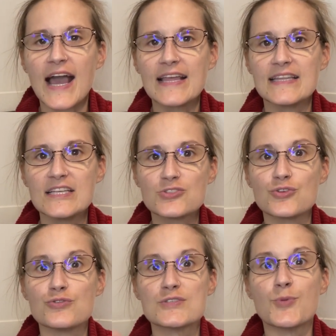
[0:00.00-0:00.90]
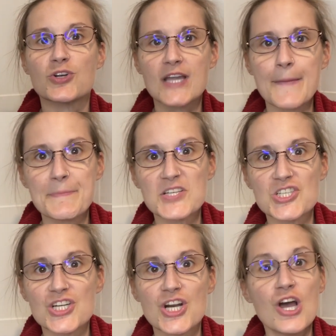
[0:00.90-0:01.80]
I need to use more
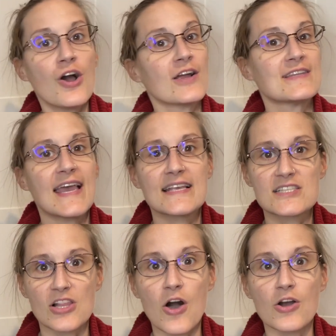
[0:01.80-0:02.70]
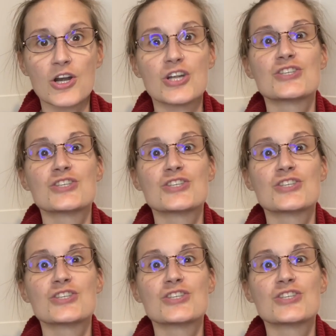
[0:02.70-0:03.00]
temperature, or it takes longer.